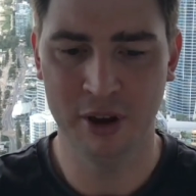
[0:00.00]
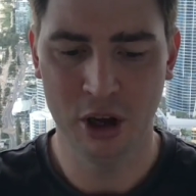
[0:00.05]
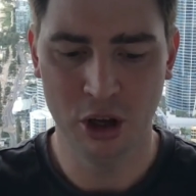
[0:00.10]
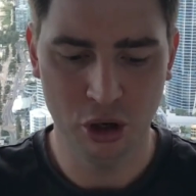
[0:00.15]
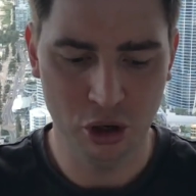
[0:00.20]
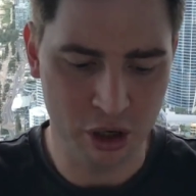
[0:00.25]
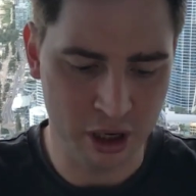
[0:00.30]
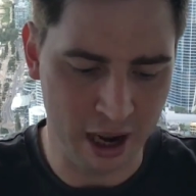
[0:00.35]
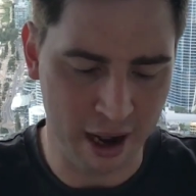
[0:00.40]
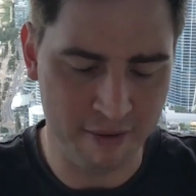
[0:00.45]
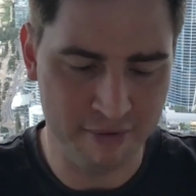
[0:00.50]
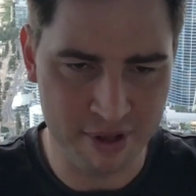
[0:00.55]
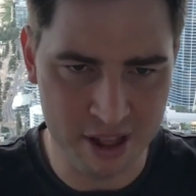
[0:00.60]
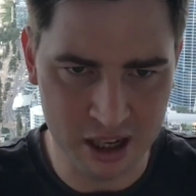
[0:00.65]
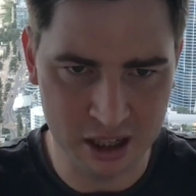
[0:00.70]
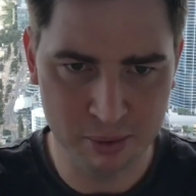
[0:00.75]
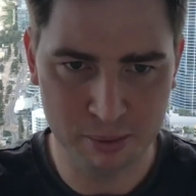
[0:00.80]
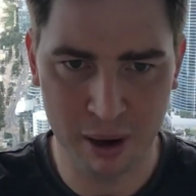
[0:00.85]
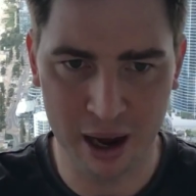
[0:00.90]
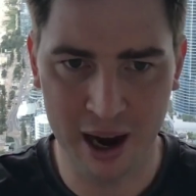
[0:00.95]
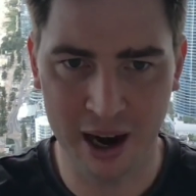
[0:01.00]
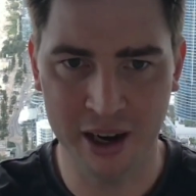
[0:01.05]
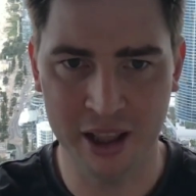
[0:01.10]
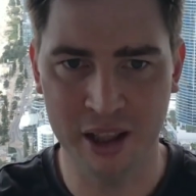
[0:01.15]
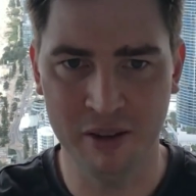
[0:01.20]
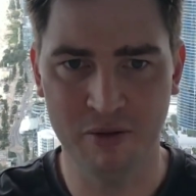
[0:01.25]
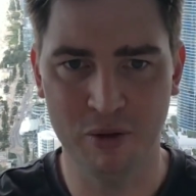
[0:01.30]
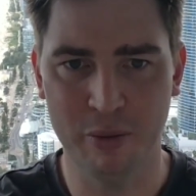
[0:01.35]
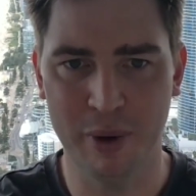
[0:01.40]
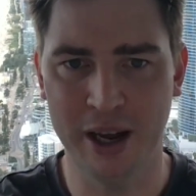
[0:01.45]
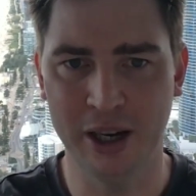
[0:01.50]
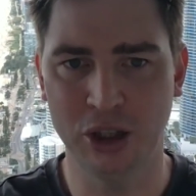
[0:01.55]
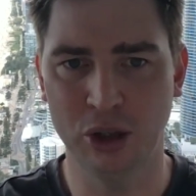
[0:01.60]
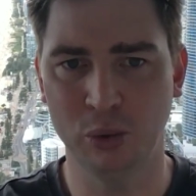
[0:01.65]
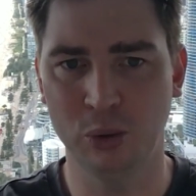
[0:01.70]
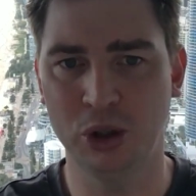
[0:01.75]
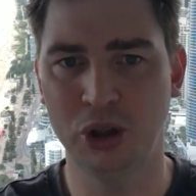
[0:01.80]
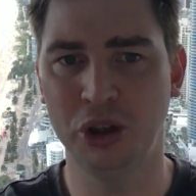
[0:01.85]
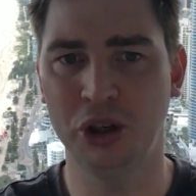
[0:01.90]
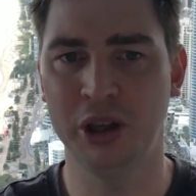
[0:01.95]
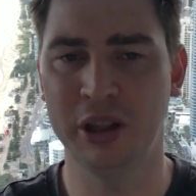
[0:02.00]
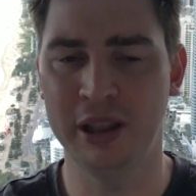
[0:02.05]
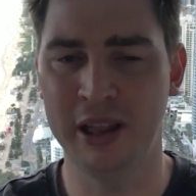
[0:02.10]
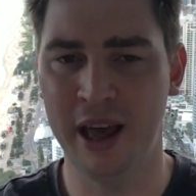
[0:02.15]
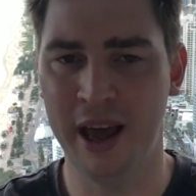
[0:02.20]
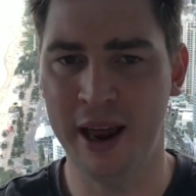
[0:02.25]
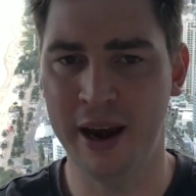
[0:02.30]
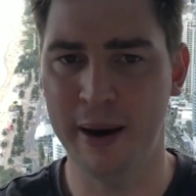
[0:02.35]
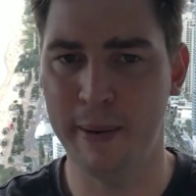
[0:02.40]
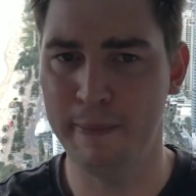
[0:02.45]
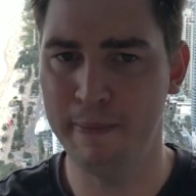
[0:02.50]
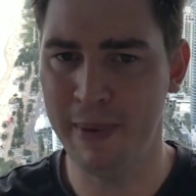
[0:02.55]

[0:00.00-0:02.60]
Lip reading: you can have this part of the information which you can then